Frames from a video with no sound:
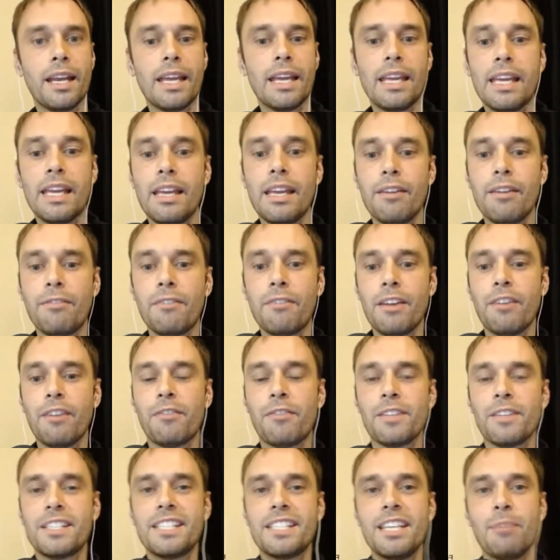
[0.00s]
if
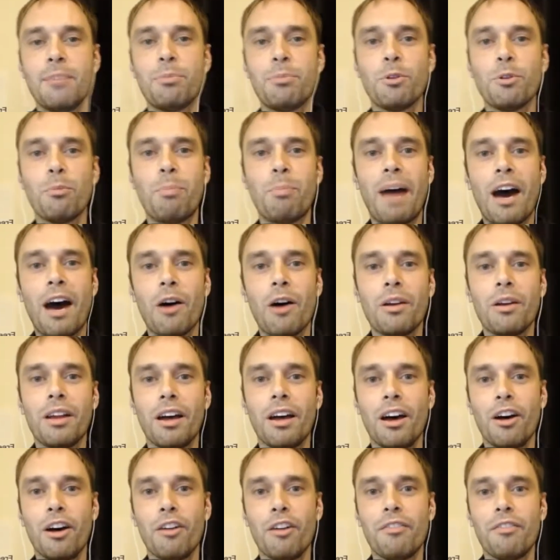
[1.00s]
a simple bout
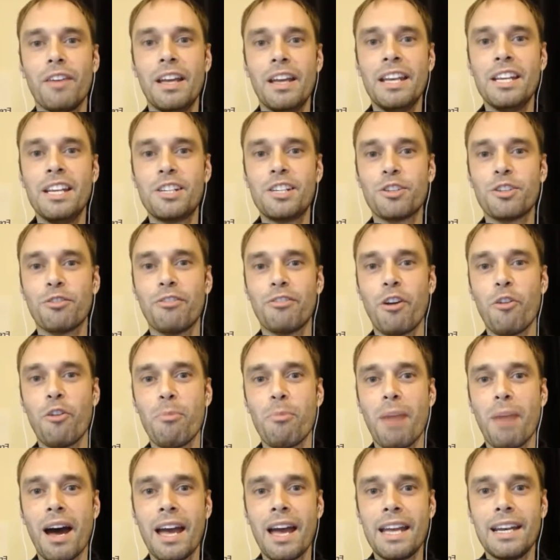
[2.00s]
of initial vote
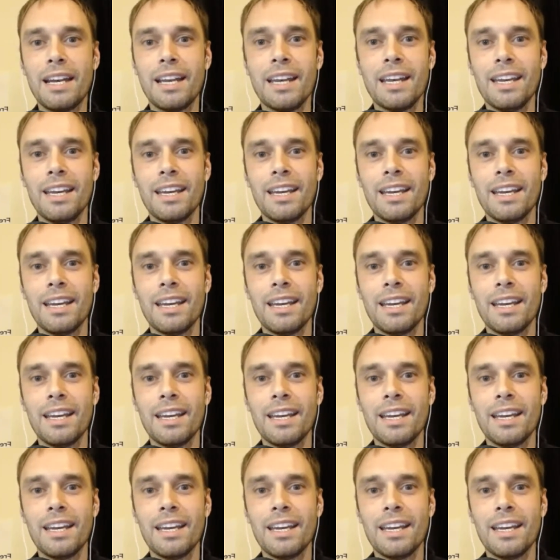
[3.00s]
buying